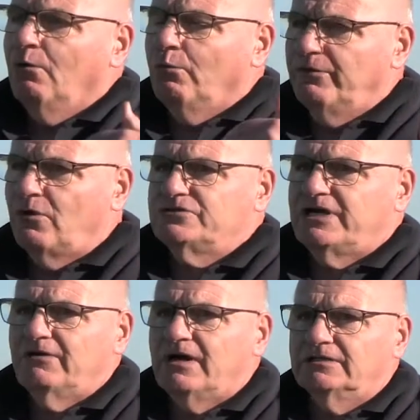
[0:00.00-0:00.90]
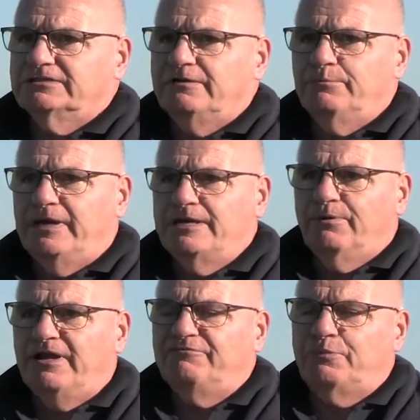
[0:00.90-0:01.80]
We're also asking
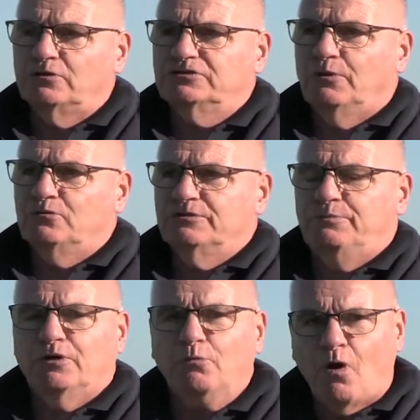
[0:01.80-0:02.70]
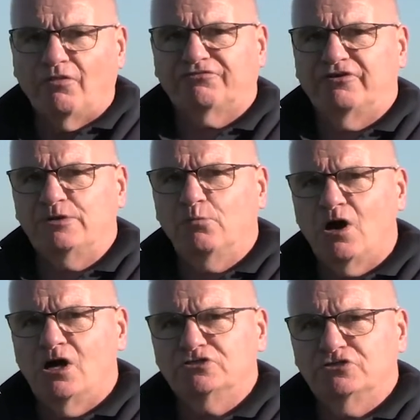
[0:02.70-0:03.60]
people, if possible, to put a what 3
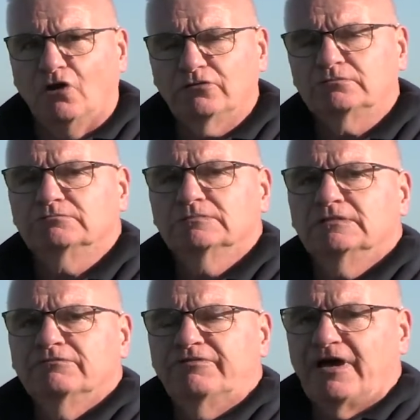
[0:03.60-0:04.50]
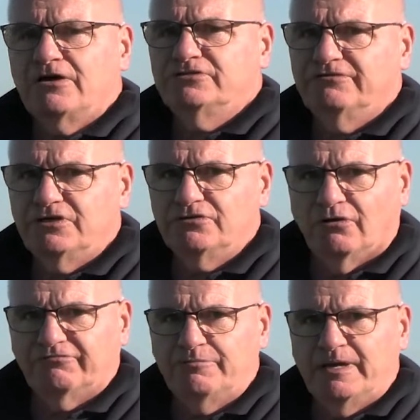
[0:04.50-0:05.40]
words on. For those of you
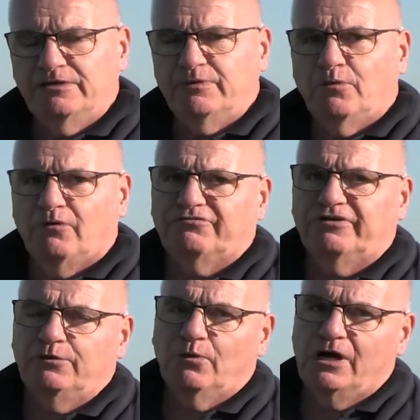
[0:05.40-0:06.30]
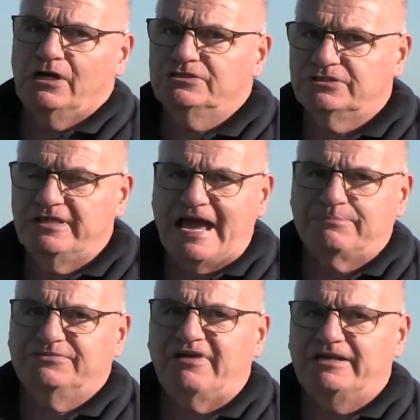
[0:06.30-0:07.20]
not familiar with what 3 words, the
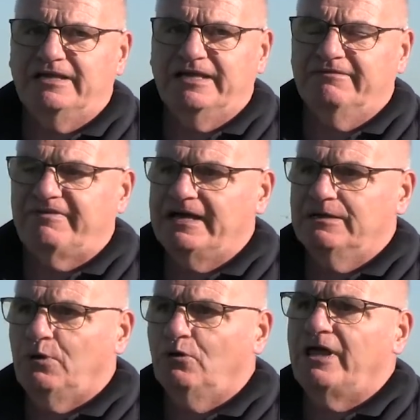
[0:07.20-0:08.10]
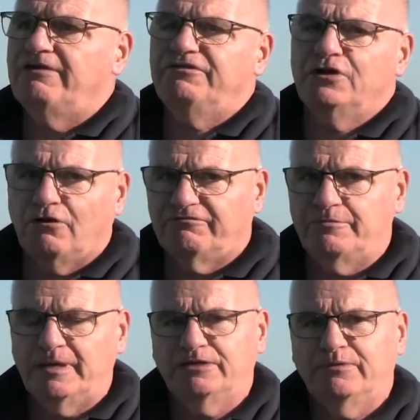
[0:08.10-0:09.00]
app's readily available. If you're not
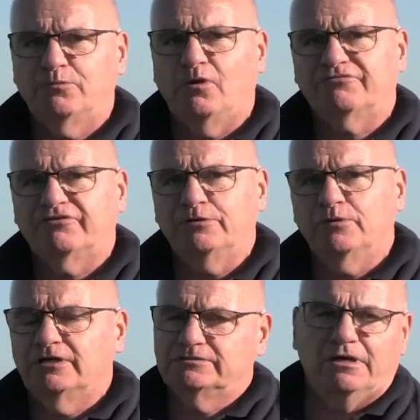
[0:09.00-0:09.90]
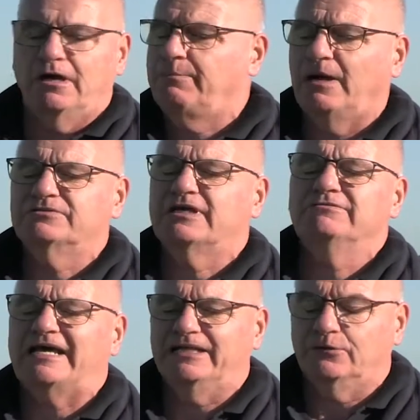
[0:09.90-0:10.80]
familiar with what 3 words, a
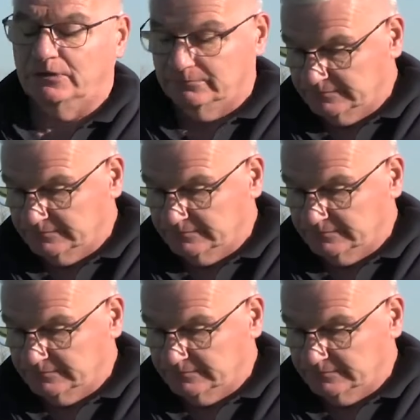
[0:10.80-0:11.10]
postcode's adequate.